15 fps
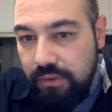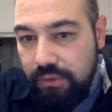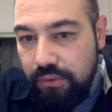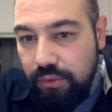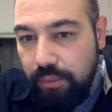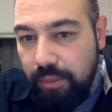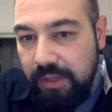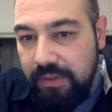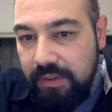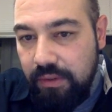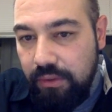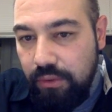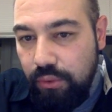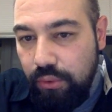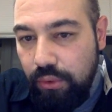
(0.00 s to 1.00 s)
So
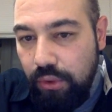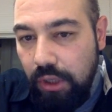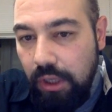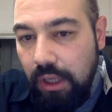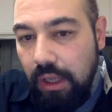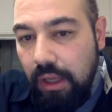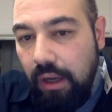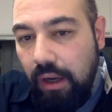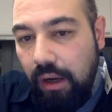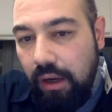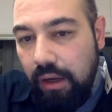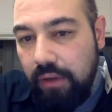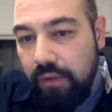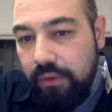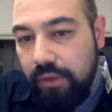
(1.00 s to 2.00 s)
basically, you
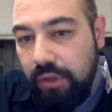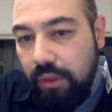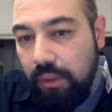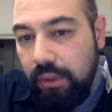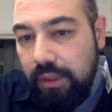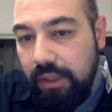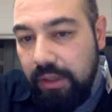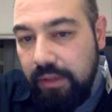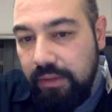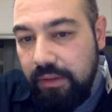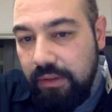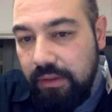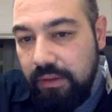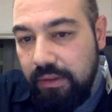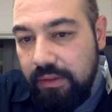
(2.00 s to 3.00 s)
are
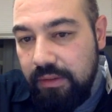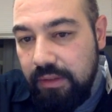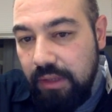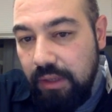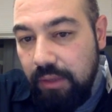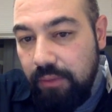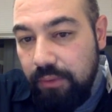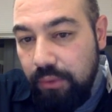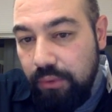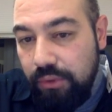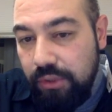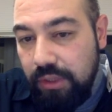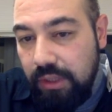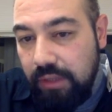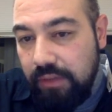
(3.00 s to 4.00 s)
reallocating this
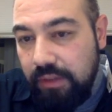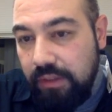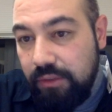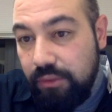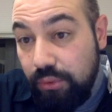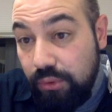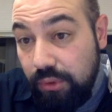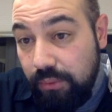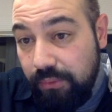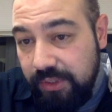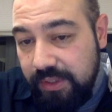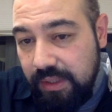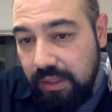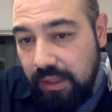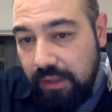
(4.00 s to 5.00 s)
logical address to the
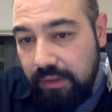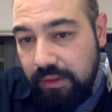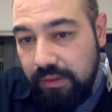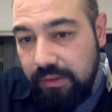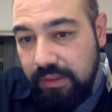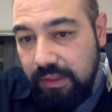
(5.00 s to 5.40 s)
physical address.